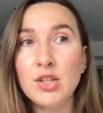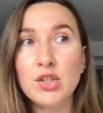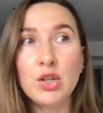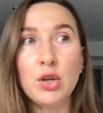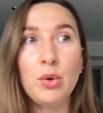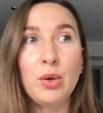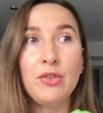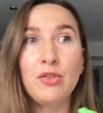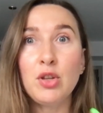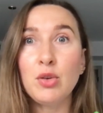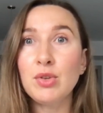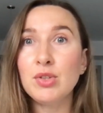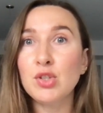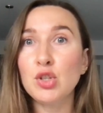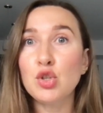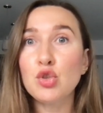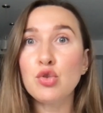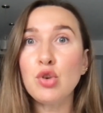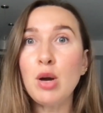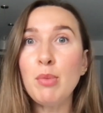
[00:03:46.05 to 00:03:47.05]
So if there is a
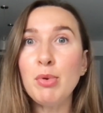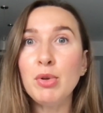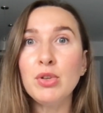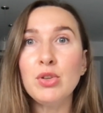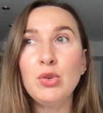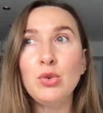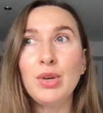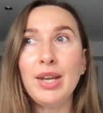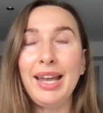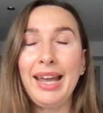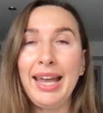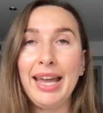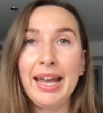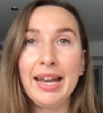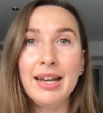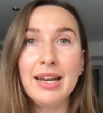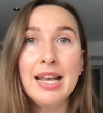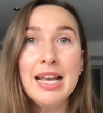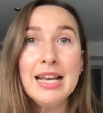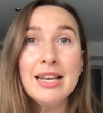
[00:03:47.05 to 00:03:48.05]
trouble, you
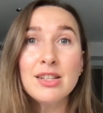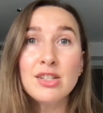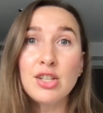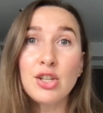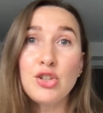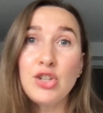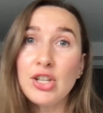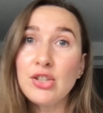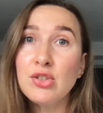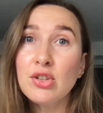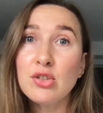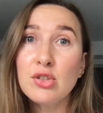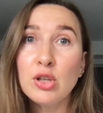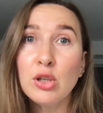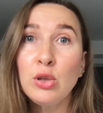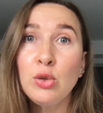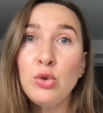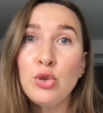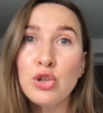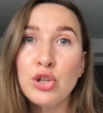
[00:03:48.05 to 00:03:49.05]
can suggest a
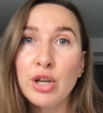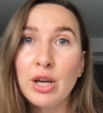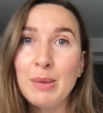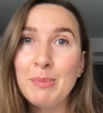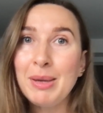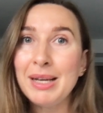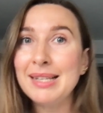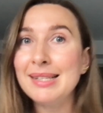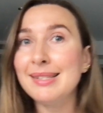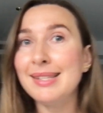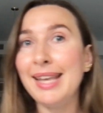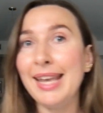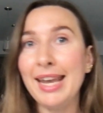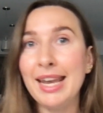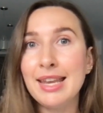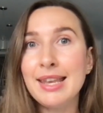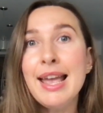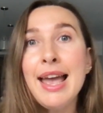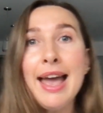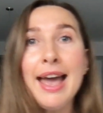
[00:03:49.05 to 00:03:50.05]
solution by
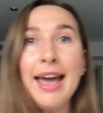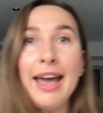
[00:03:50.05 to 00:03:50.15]
saying,